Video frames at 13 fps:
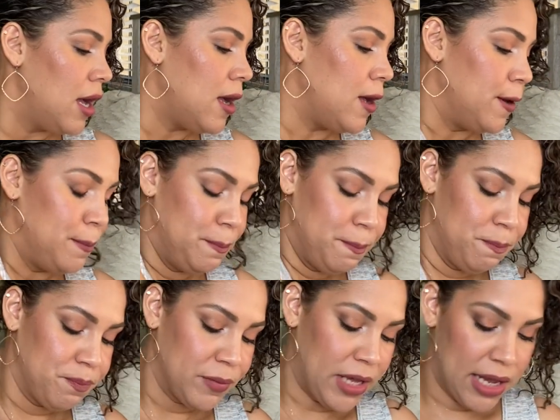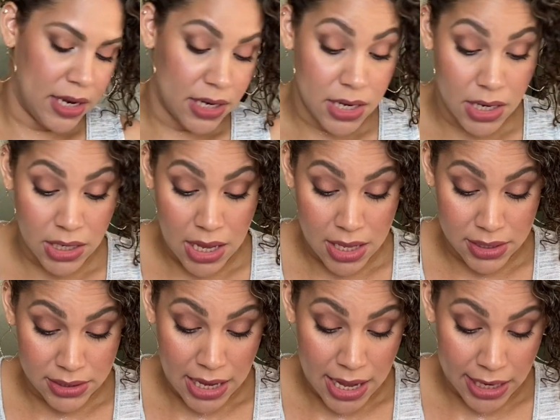And
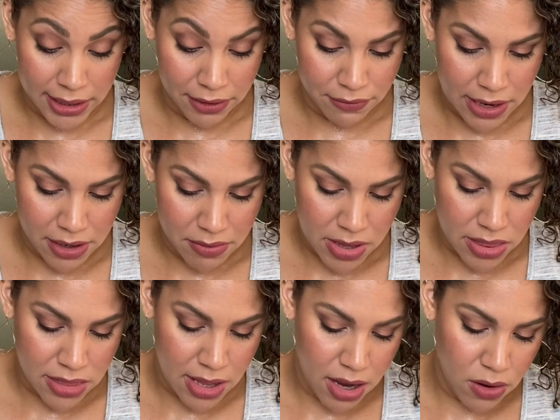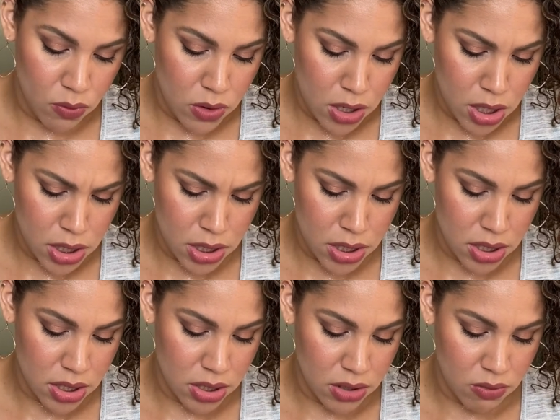yes, highly recommend that one.
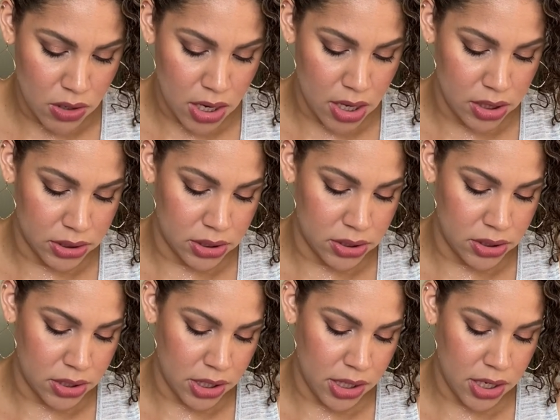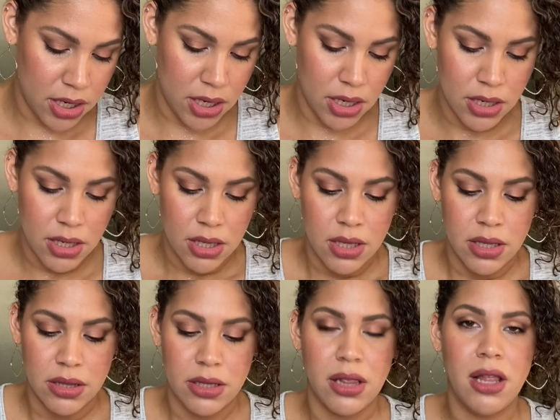What else is in here?
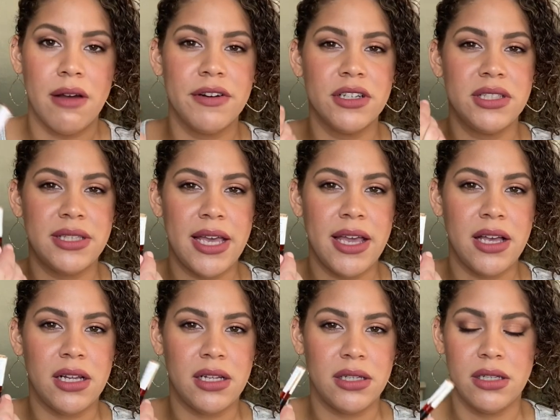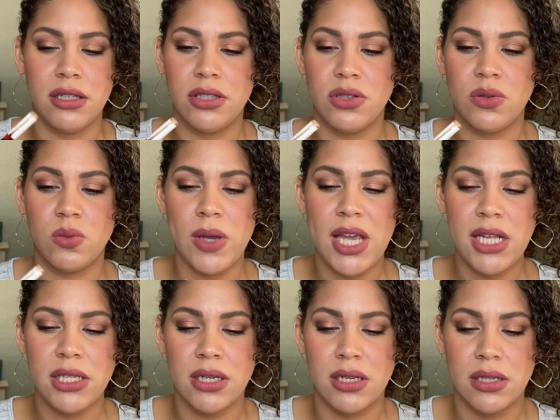The Lover's Tale,
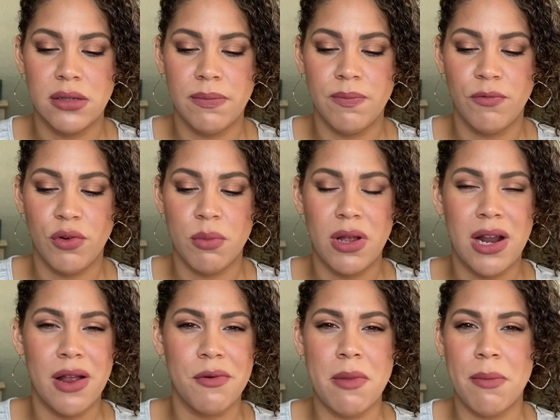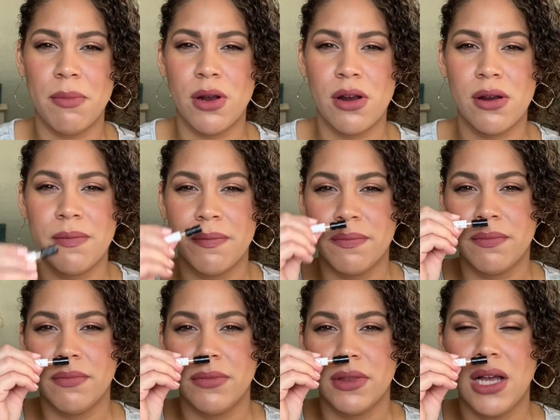sweet from what I remember,
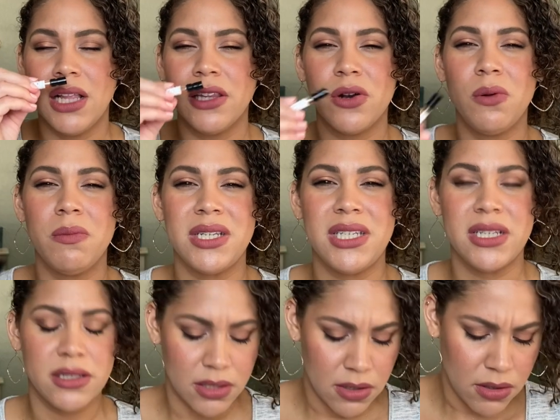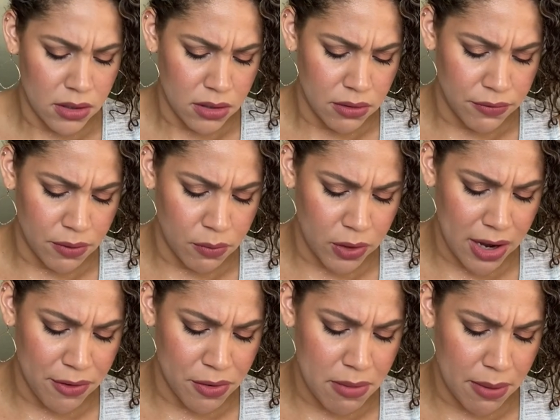a little medicinal from what
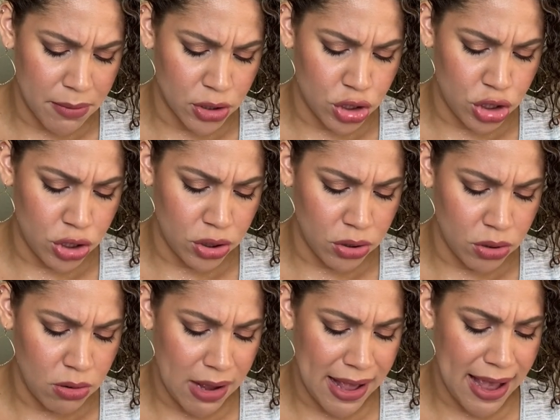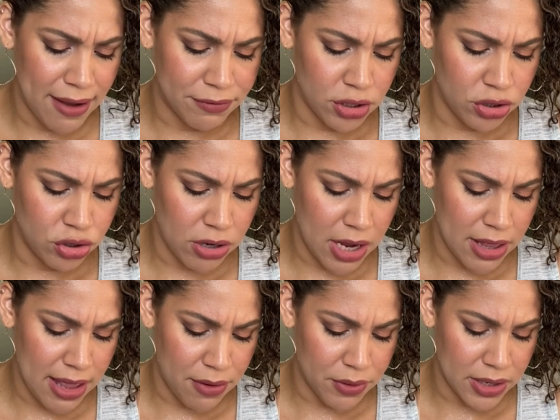I remember too. I have to try
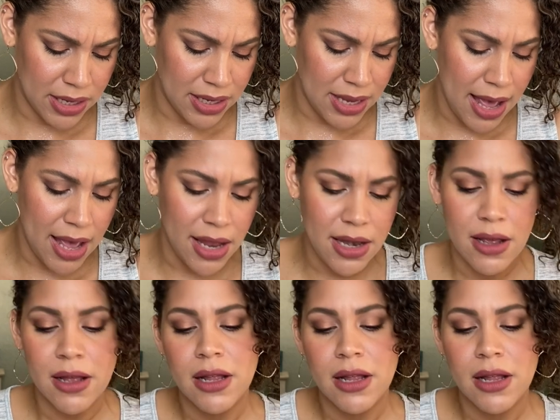that one again.